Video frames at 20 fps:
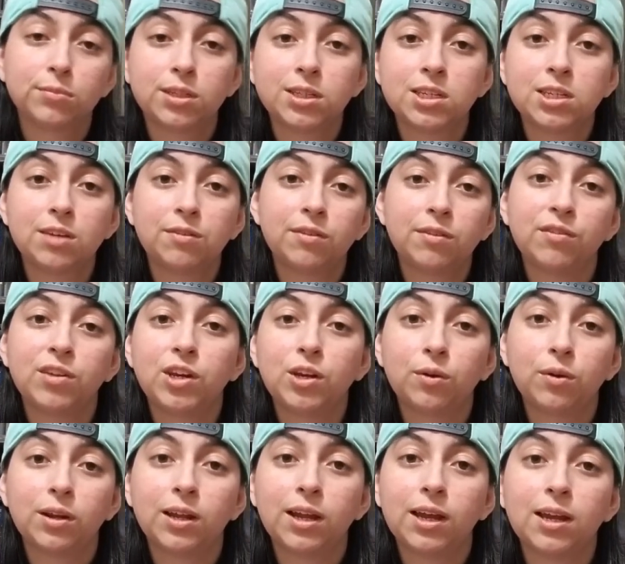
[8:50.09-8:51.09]
please give the
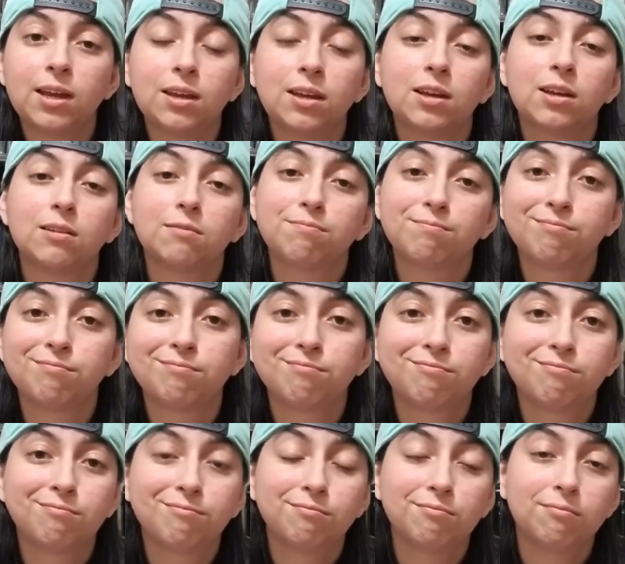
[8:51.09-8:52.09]
video a like
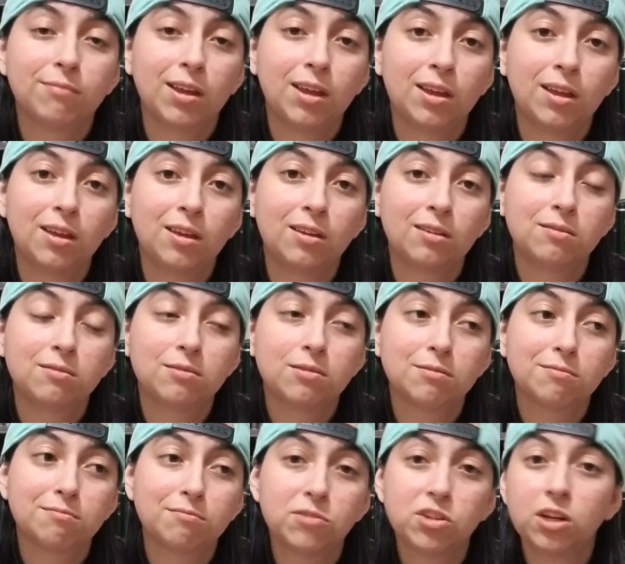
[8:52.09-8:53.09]
and
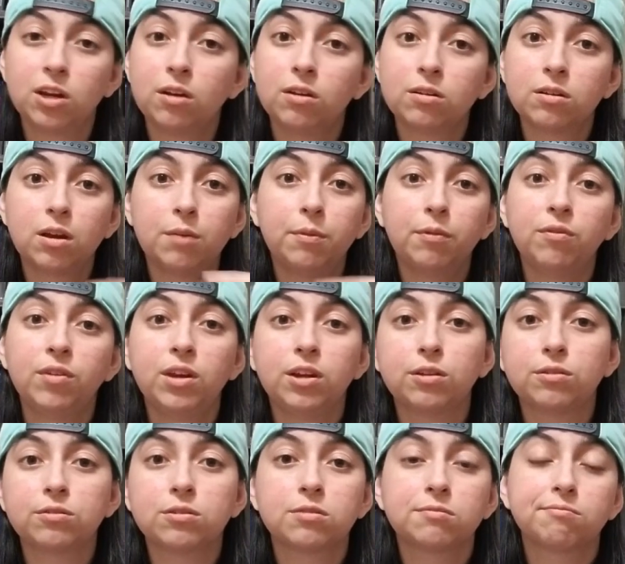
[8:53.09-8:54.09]
check out a couple
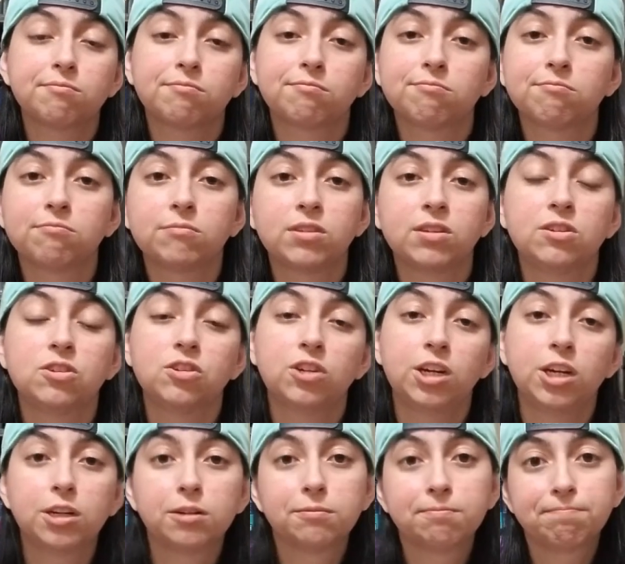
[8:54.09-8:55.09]
videos since
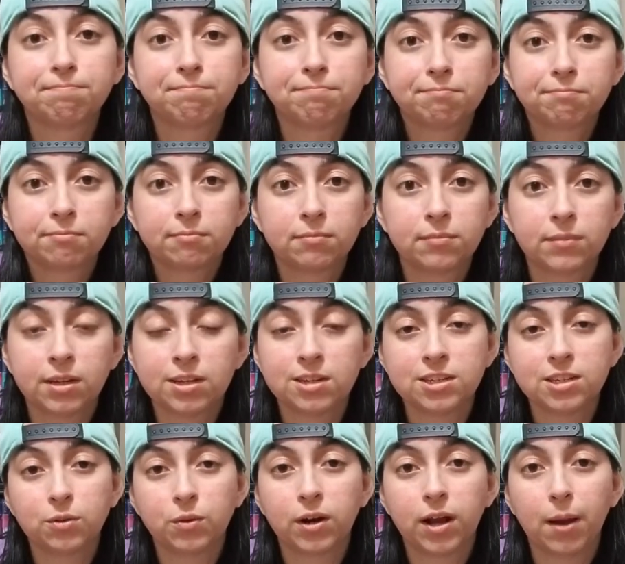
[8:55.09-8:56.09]
you're here
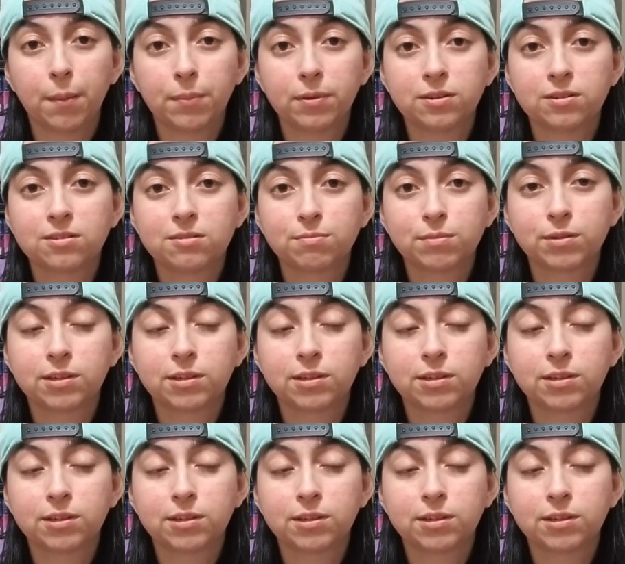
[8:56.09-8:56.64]
and see what happens.